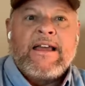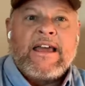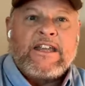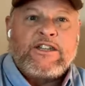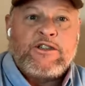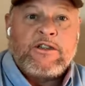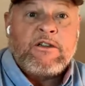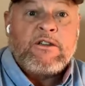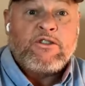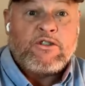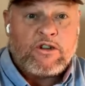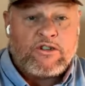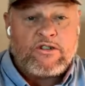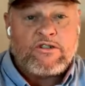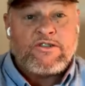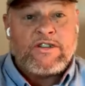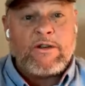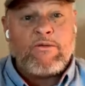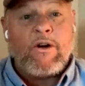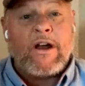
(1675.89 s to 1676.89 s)
It's, did
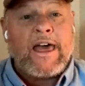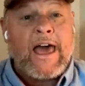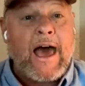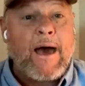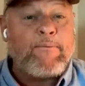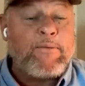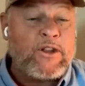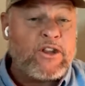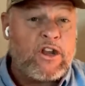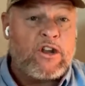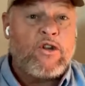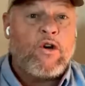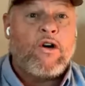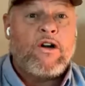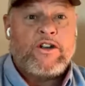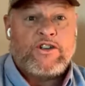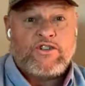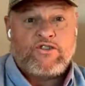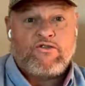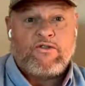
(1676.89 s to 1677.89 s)
you see what happened to
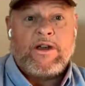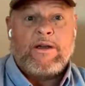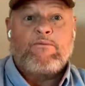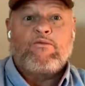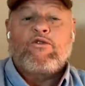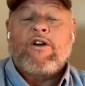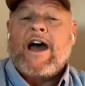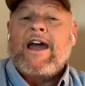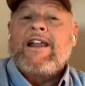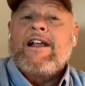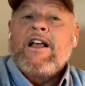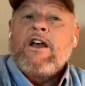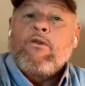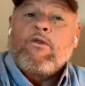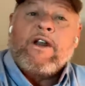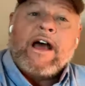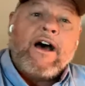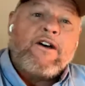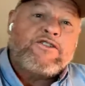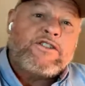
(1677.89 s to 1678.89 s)
Nord Stream, right?
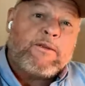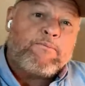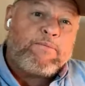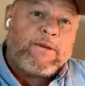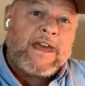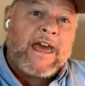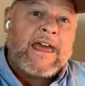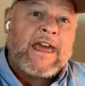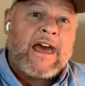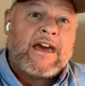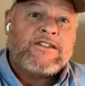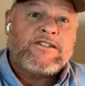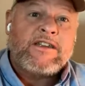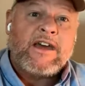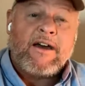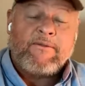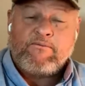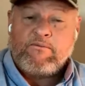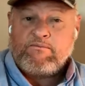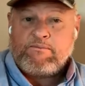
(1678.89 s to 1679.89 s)
When I was at B A
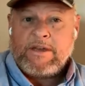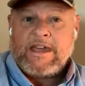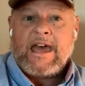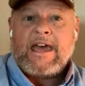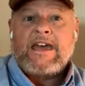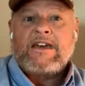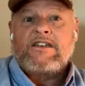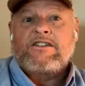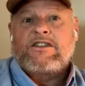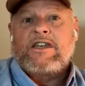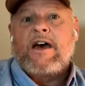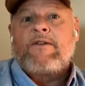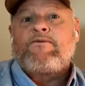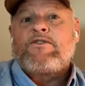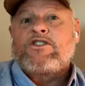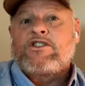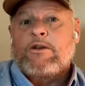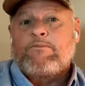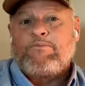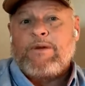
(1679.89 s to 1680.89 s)
S F, B A S
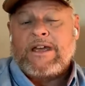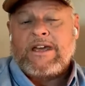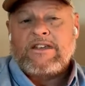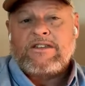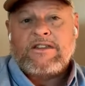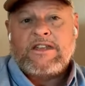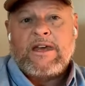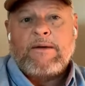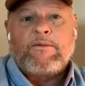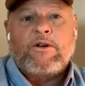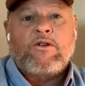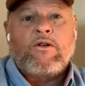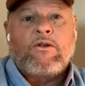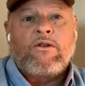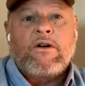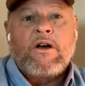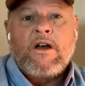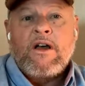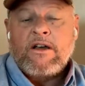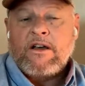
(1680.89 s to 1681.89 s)
F is the biggest
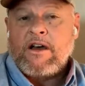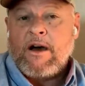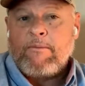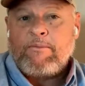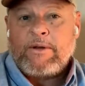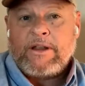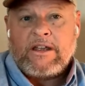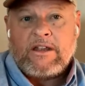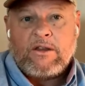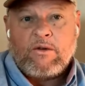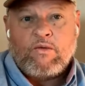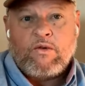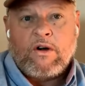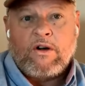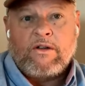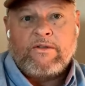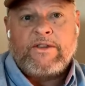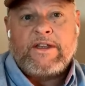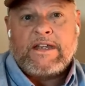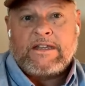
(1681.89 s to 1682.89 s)
chemical company in the
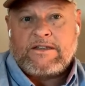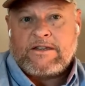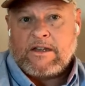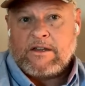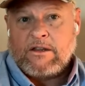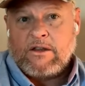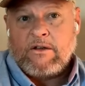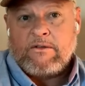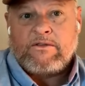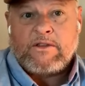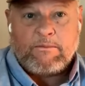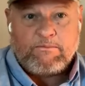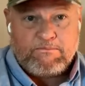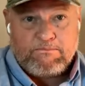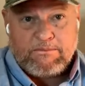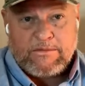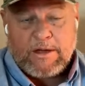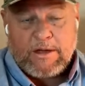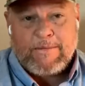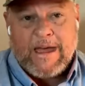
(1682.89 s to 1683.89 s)
world. It's at the,
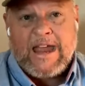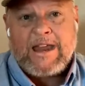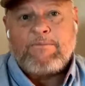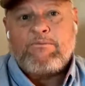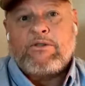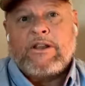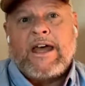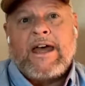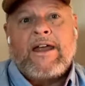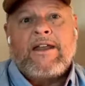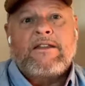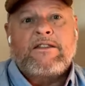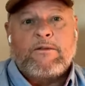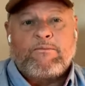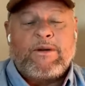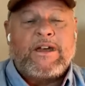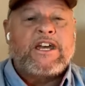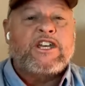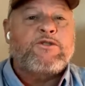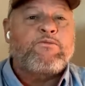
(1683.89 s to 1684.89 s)
the main plant,
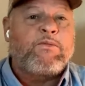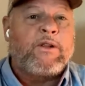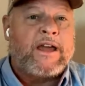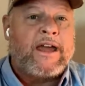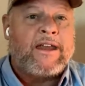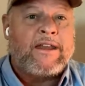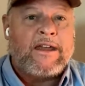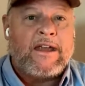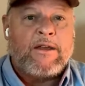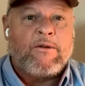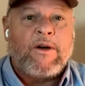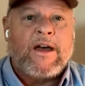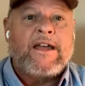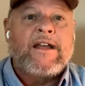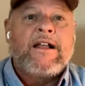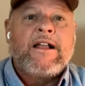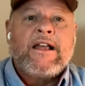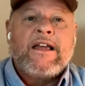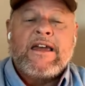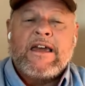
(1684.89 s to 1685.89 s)
the biggest plant
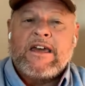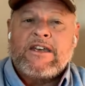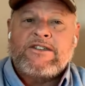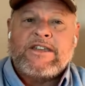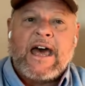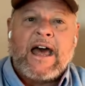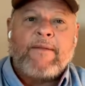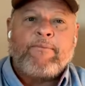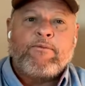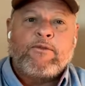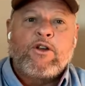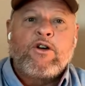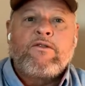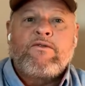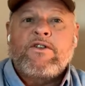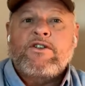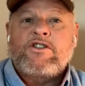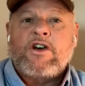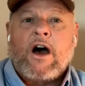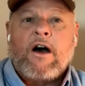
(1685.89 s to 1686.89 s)
anyway, is at
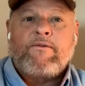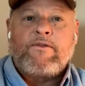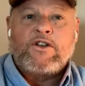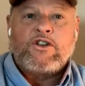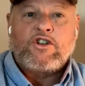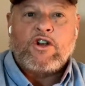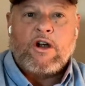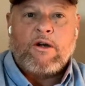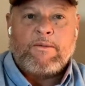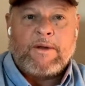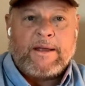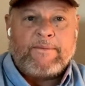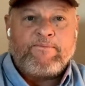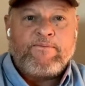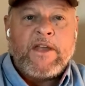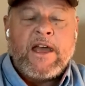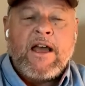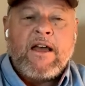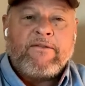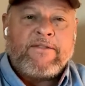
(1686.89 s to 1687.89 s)
Ludwigshafen, Germany.
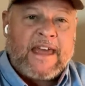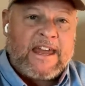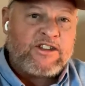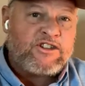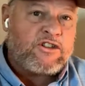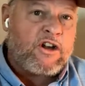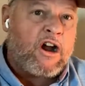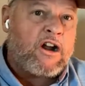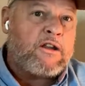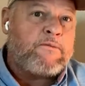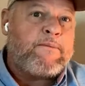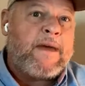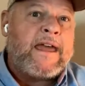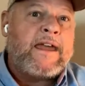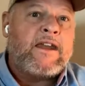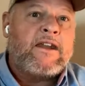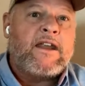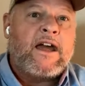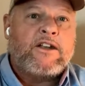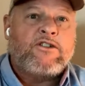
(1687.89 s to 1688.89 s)
They started
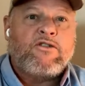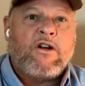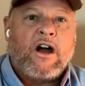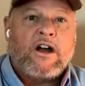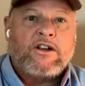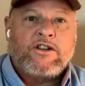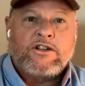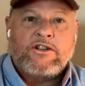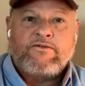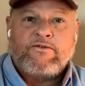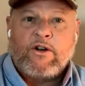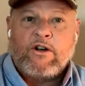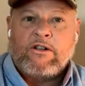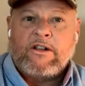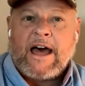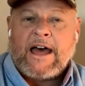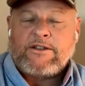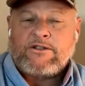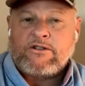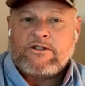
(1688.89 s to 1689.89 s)
making nitrogenous
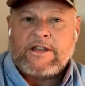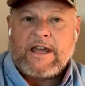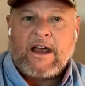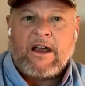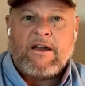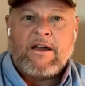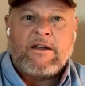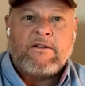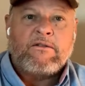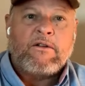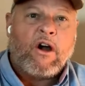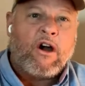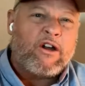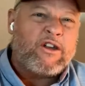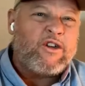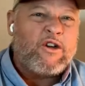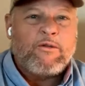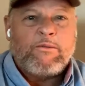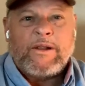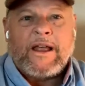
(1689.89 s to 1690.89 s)
fertilizers there in
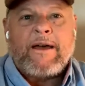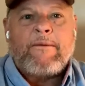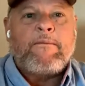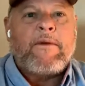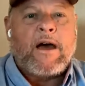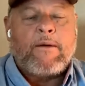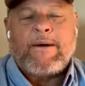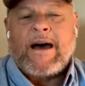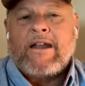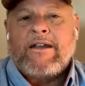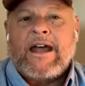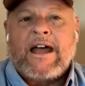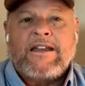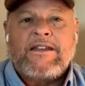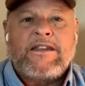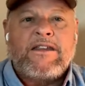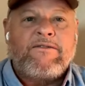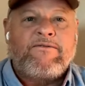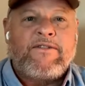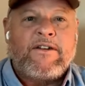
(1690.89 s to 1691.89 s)
arguably about
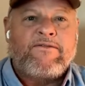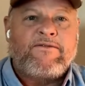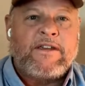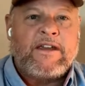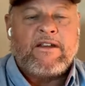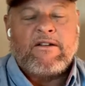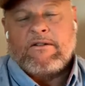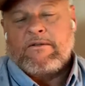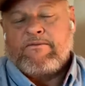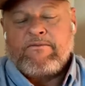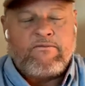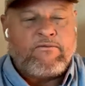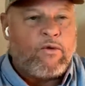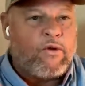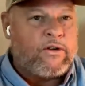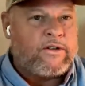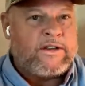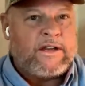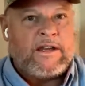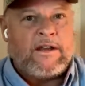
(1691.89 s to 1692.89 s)
nineteen fifteen or
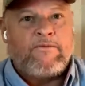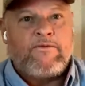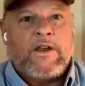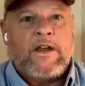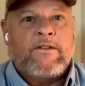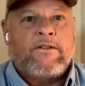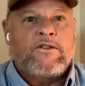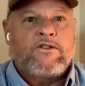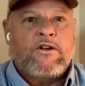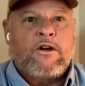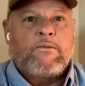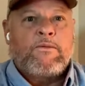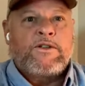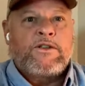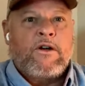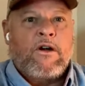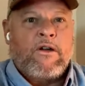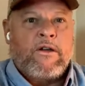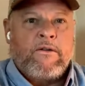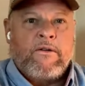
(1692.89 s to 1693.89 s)
fourteen, if you get the
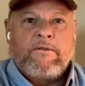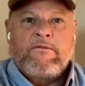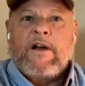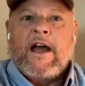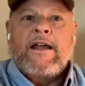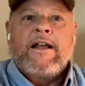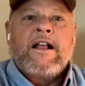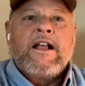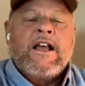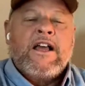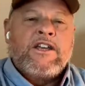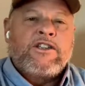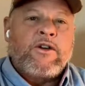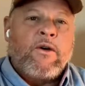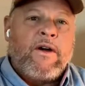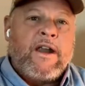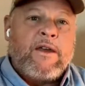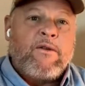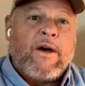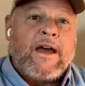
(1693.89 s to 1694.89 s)
Germans arguing, right?
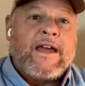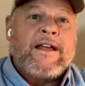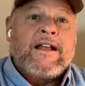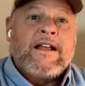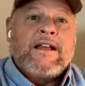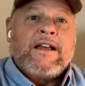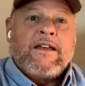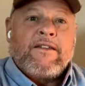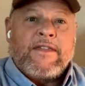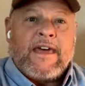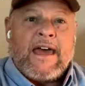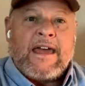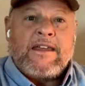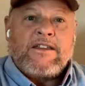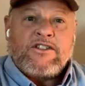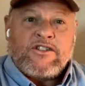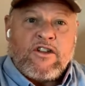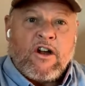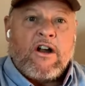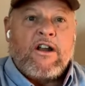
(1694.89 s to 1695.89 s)
So anyway,
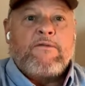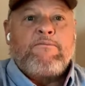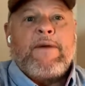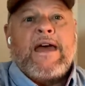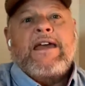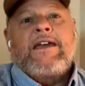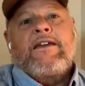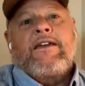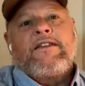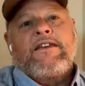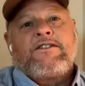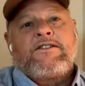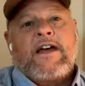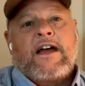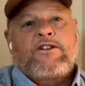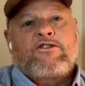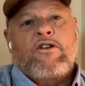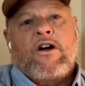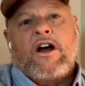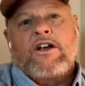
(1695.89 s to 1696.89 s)
they started making these
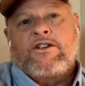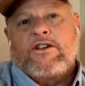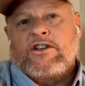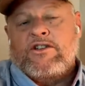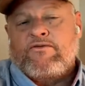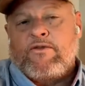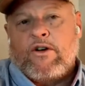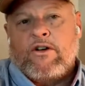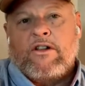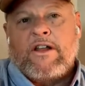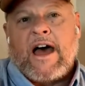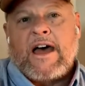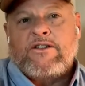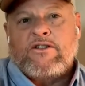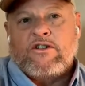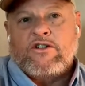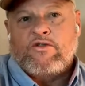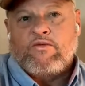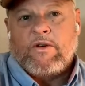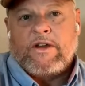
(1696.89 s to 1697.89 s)
nitrogenous
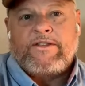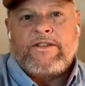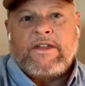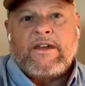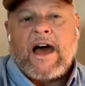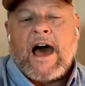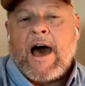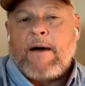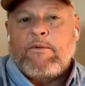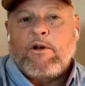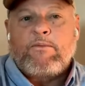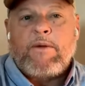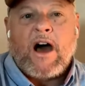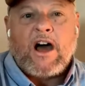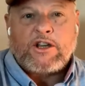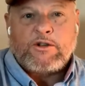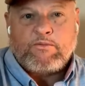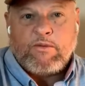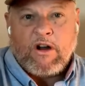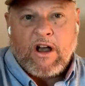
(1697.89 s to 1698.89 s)
fertilizers with the
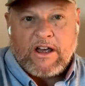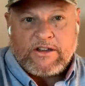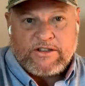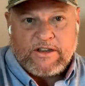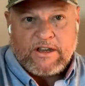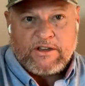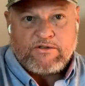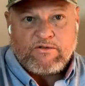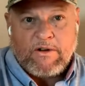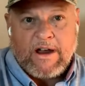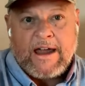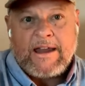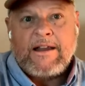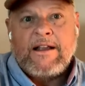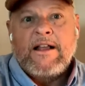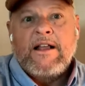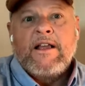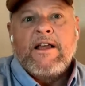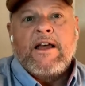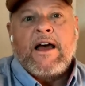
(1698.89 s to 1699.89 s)
Haber-Bosch process,
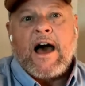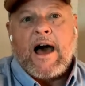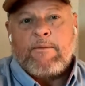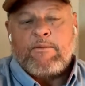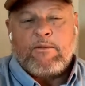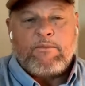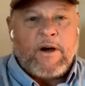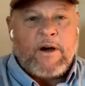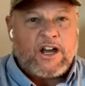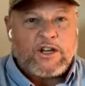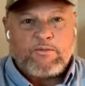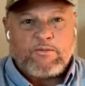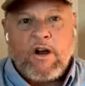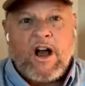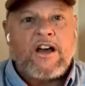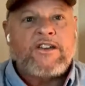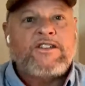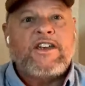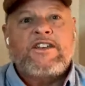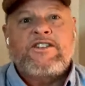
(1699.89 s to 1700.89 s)
right? Haber-Bosch
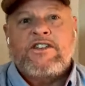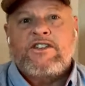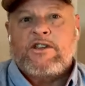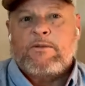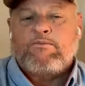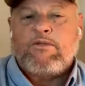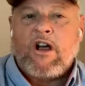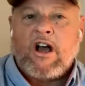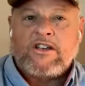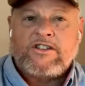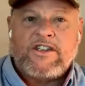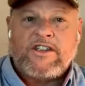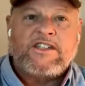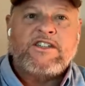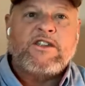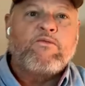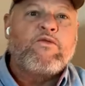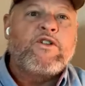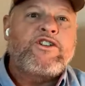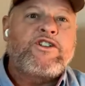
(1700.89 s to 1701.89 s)
process is a
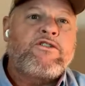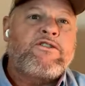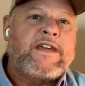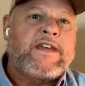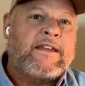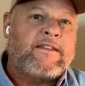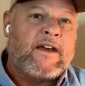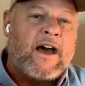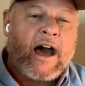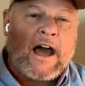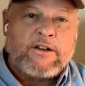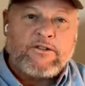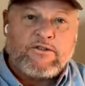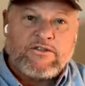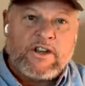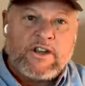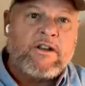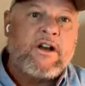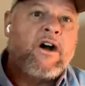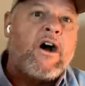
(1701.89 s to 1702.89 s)
process in which you take the
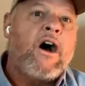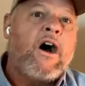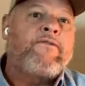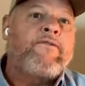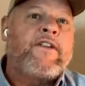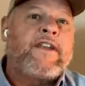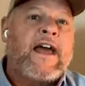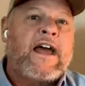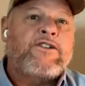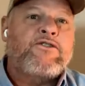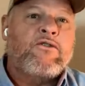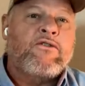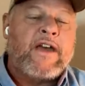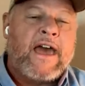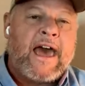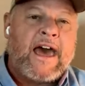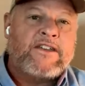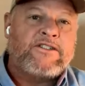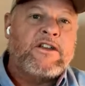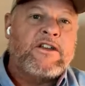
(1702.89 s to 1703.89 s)
hydrogen off the natural
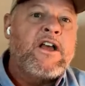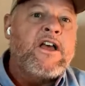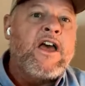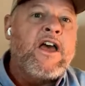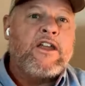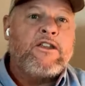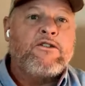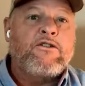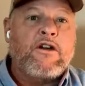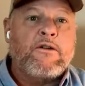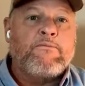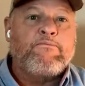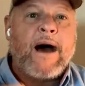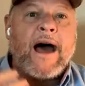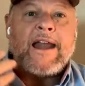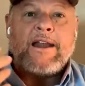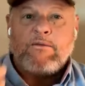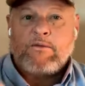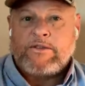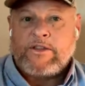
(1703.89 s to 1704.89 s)
gas and you
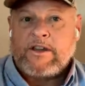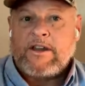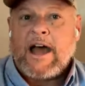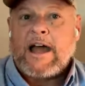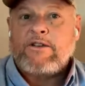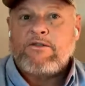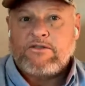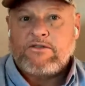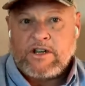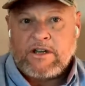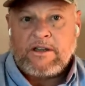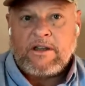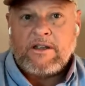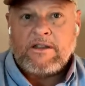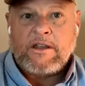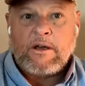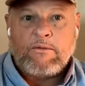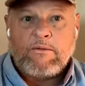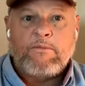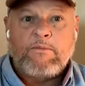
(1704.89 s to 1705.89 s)
combine it with the nitrogen
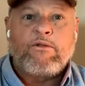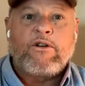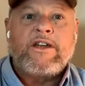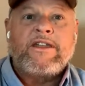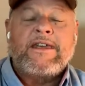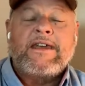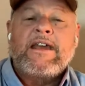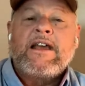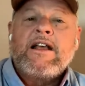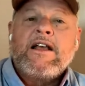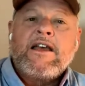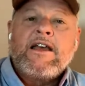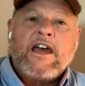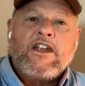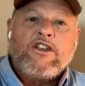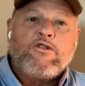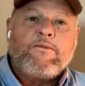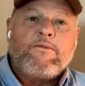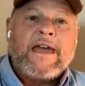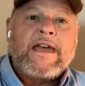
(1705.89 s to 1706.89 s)
that we're breathing
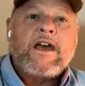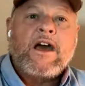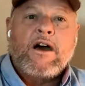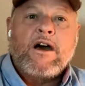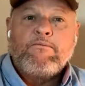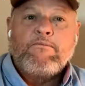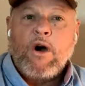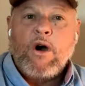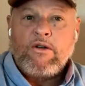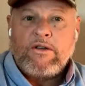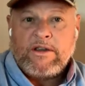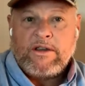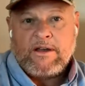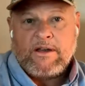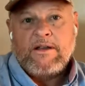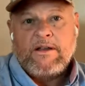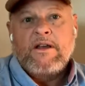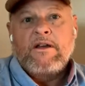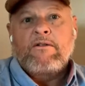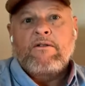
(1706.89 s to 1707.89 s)
and you make
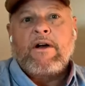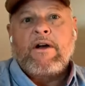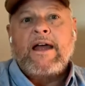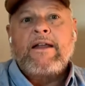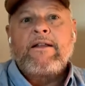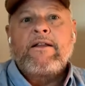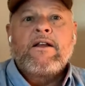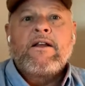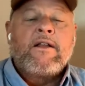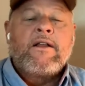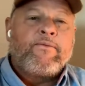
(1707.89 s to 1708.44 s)
ammonia, right?